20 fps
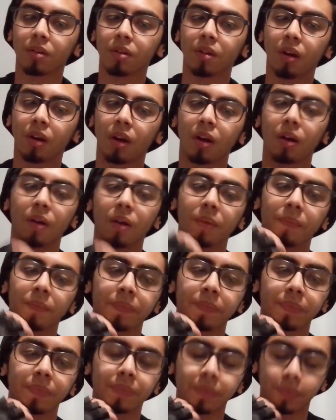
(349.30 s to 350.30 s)

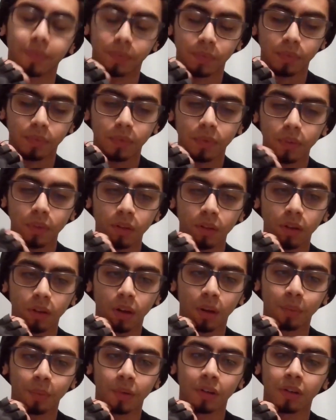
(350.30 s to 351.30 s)
I'm
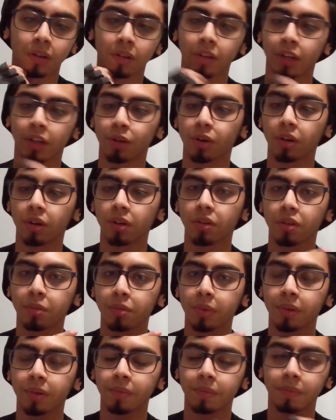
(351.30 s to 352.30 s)
going to linger on a little
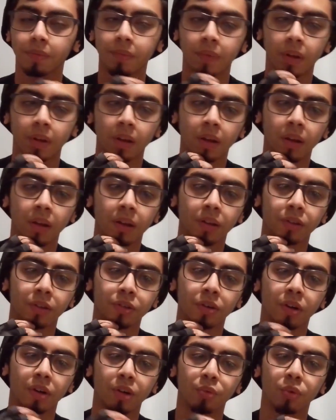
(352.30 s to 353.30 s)
bit,
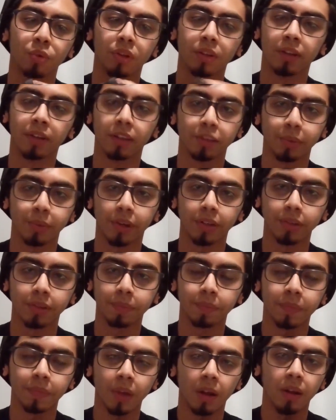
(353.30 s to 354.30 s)
starting with Dead Space.
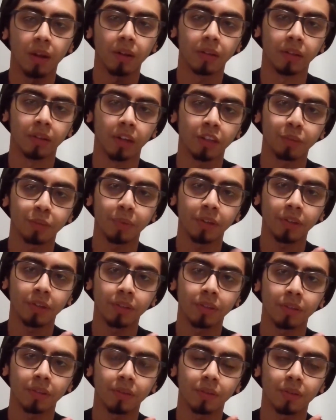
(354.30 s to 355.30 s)
Dead
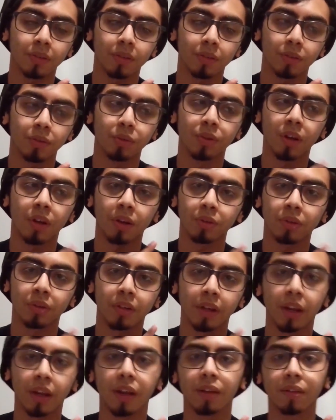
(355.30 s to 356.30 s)
Space
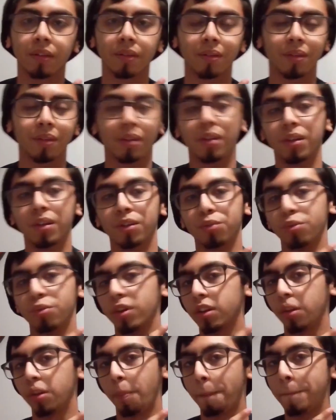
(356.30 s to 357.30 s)
2008 is one
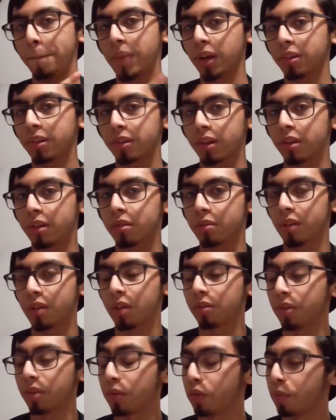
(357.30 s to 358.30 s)
of the best games
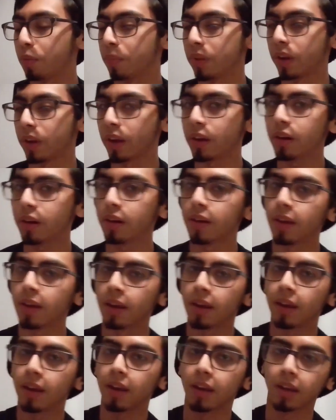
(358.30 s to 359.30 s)
I've ever played
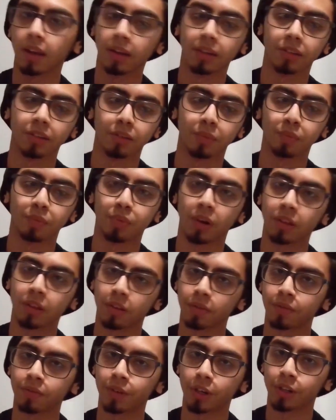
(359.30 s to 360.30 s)
and is a breath
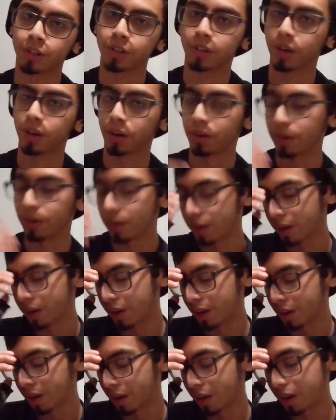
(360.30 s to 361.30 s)
of fresh air
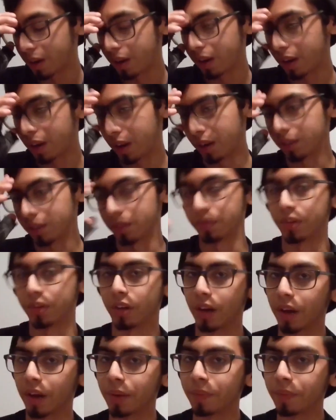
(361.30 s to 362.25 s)
as of today.